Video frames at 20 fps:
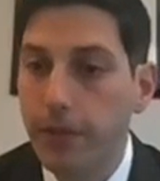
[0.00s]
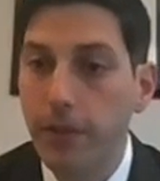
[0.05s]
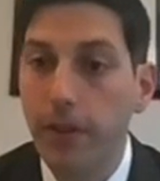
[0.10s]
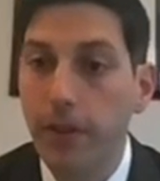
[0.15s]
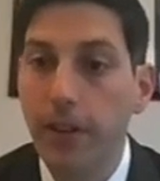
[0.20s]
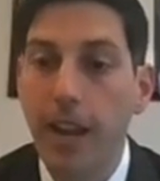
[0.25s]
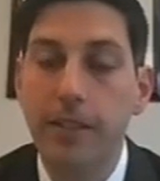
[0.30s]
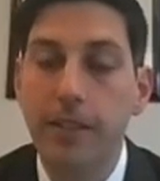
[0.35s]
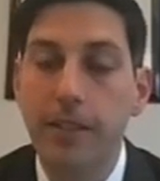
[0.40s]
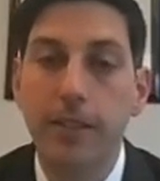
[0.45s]

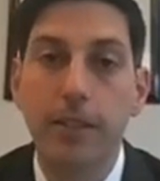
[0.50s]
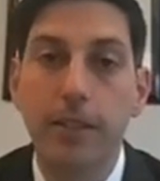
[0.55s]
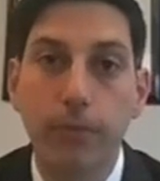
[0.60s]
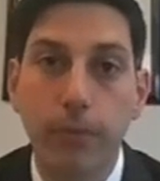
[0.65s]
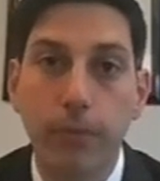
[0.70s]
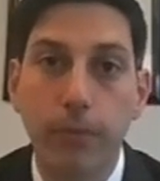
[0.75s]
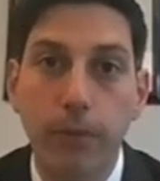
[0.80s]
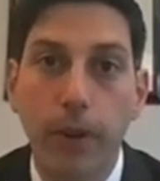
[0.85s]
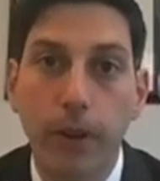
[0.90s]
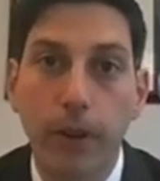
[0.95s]
certain cases,
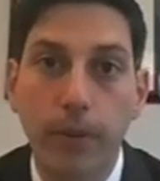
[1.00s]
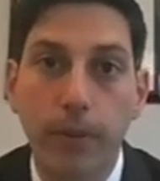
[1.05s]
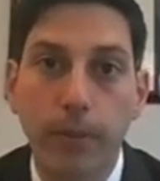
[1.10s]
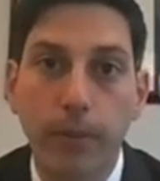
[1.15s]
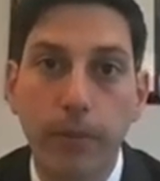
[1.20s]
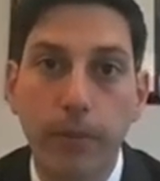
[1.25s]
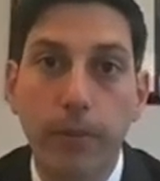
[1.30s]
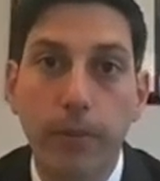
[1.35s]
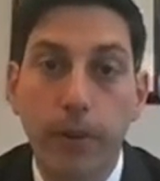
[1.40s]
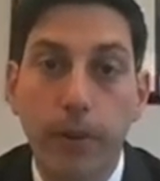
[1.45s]
would want
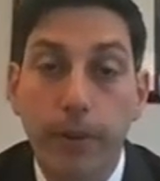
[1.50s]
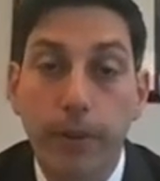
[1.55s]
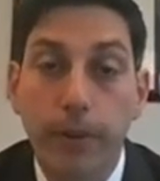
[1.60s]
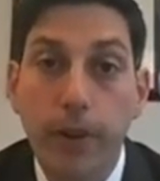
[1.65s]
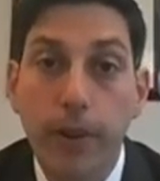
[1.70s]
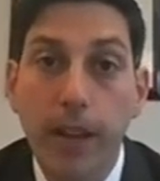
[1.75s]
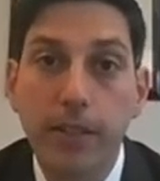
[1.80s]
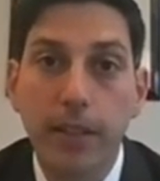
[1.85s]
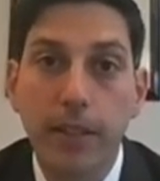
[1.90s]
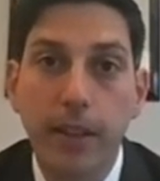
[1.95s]
to
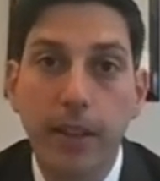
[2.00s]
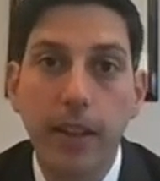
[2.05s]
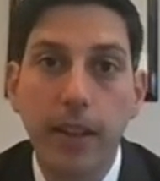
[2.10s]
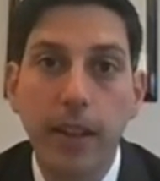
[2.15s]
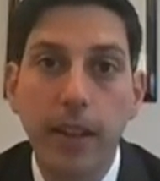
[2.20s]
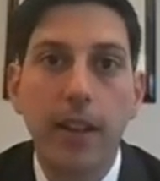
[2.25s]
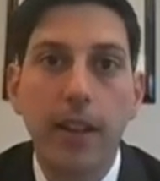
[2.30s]
address it.